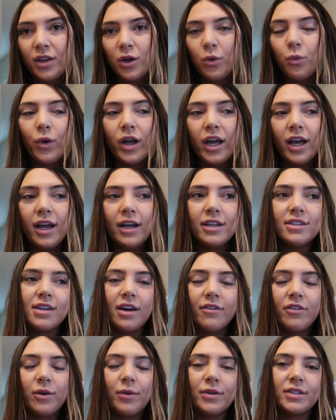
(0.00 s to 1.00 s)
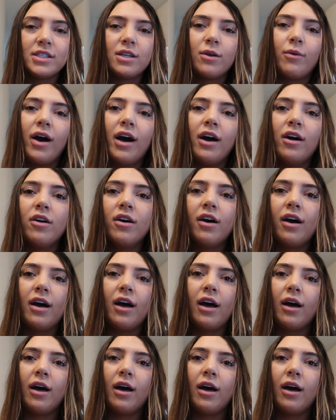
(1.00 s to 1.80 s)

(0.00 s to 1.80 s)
wheat every once in a while,